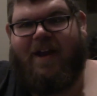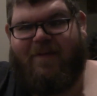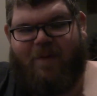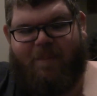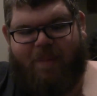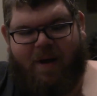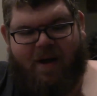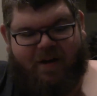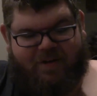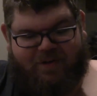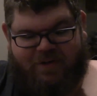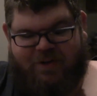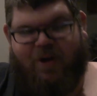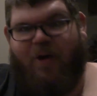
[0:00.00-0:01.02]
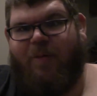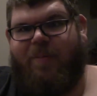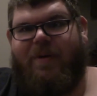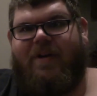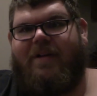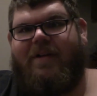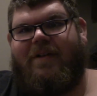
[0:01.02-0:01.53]
box and you open
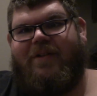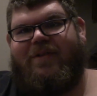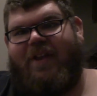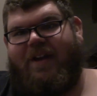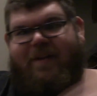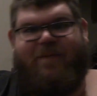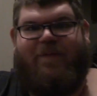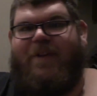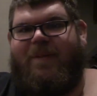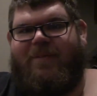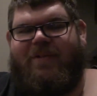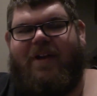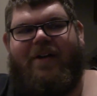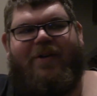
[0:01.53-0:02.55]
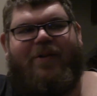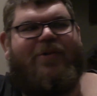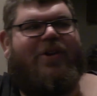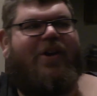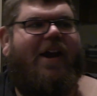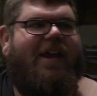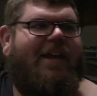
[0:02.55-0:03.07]
it and this thing flips out on your
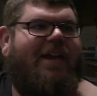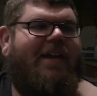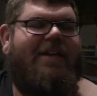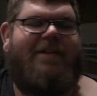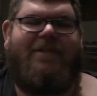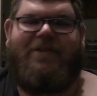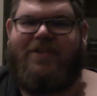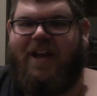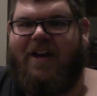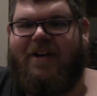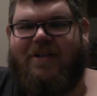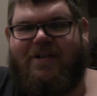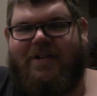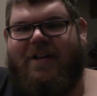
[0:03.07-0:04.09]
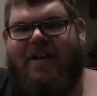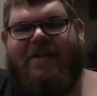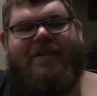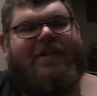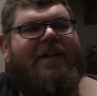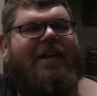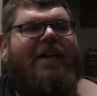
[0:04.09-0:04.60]
hand and scares you,
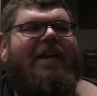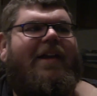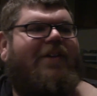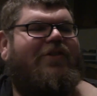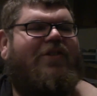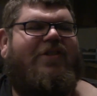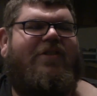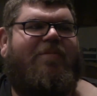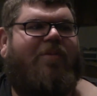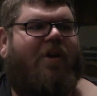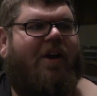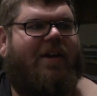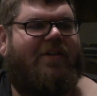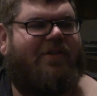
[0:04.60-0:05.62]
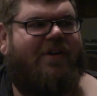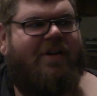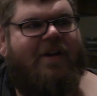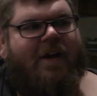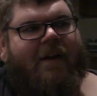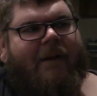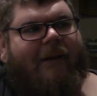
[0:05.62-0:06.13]
just a prankster.
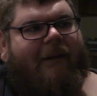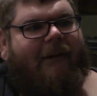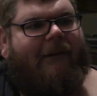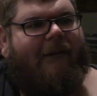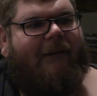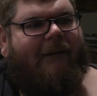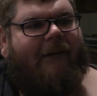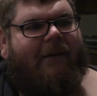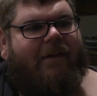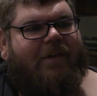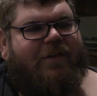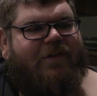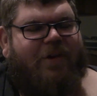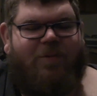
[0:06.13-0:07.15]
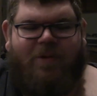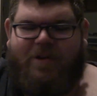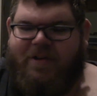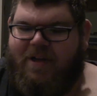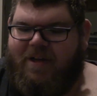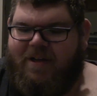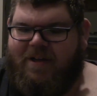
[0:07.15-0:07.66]
So one
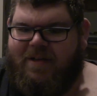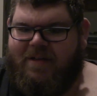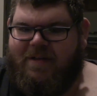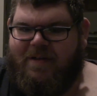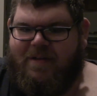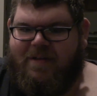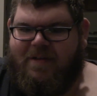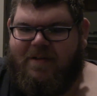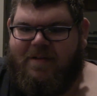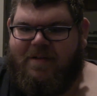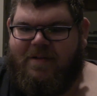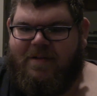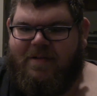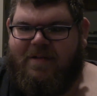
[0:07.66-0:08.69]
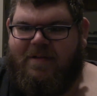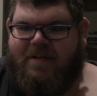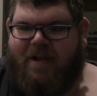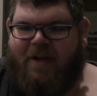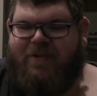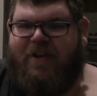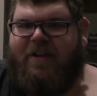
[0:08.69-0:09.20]
night I
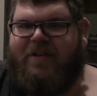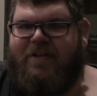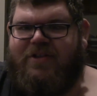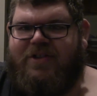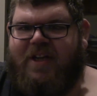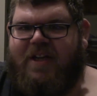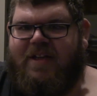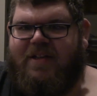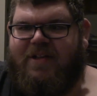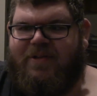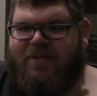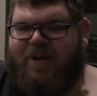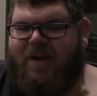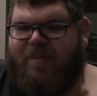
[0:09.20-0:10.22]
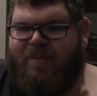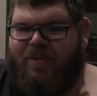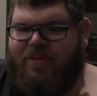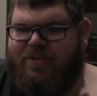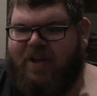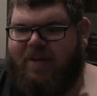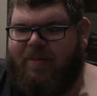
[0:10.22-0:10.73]
was out in the shed because we had a pool
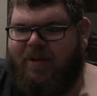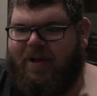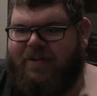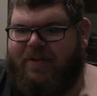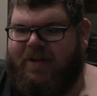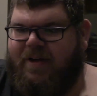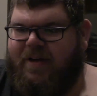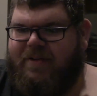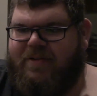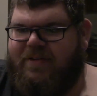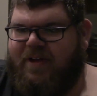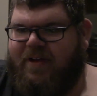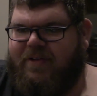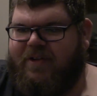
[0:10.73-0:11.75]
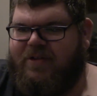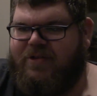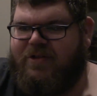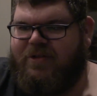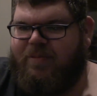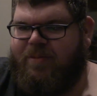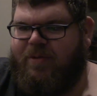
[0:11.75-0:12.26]
table out there. I was just out there
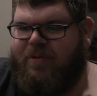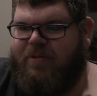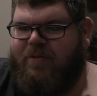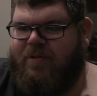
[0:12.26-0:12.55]
shooting pool,